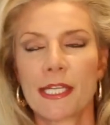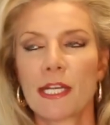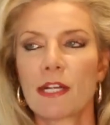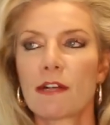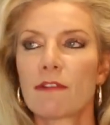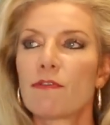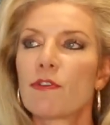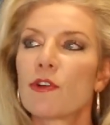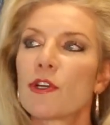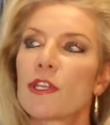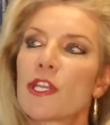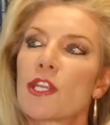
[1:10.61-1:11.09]

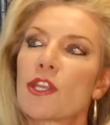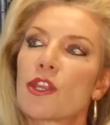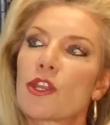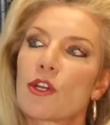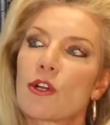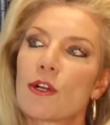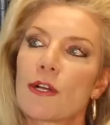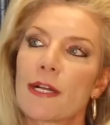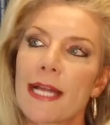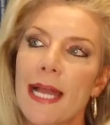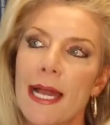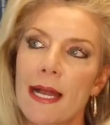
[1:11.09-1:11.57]
Therefore, the
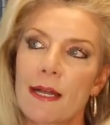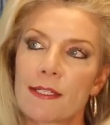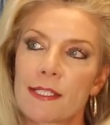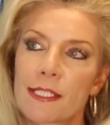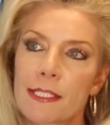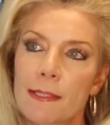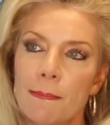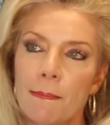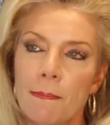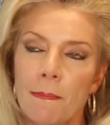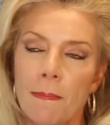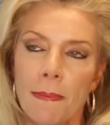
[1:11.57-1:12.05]
third
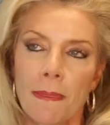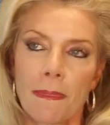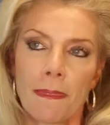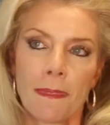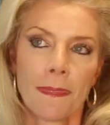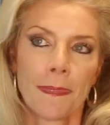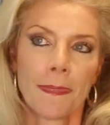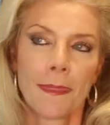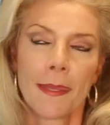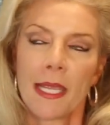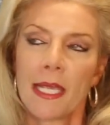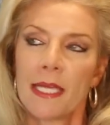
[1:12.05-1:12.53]
house,
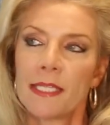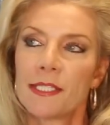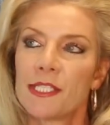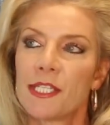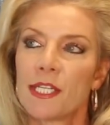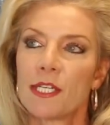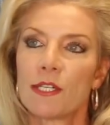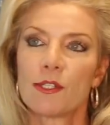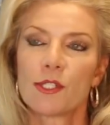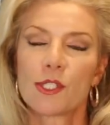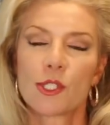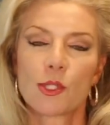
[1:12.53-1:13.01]
it
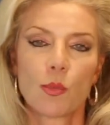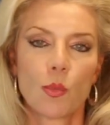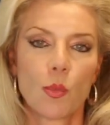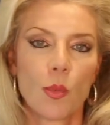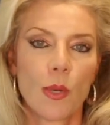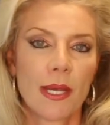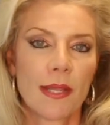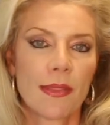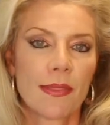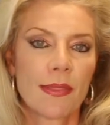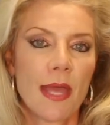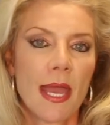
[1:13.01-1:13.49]
deals
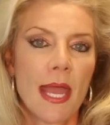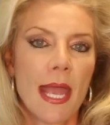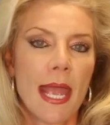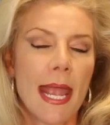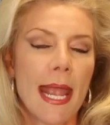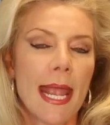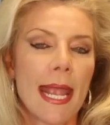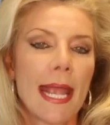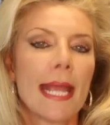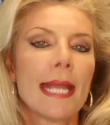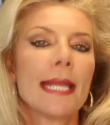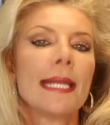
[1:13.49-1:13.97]
with
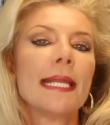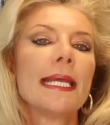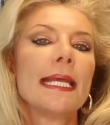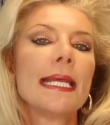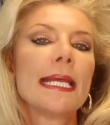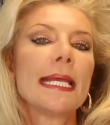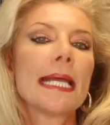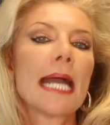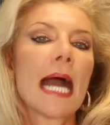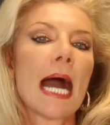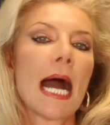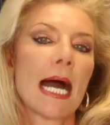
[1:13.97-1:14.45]

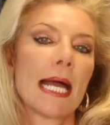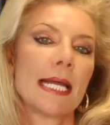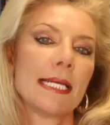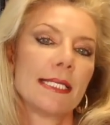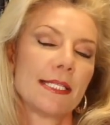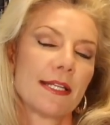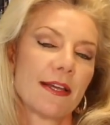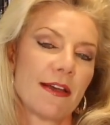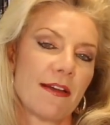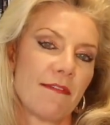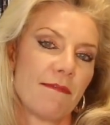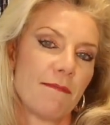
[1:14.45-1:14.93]
any
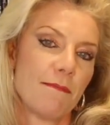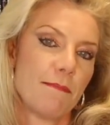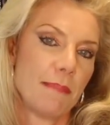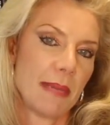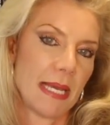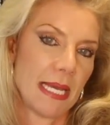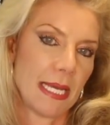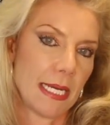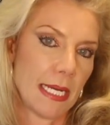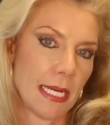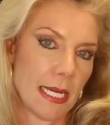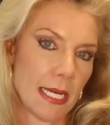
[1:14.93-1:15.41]
kind of
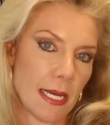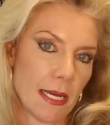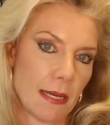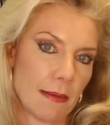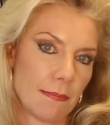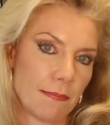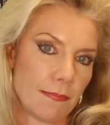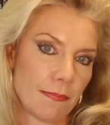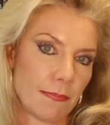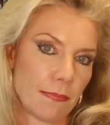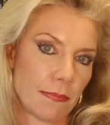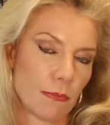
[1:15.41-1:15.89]
media,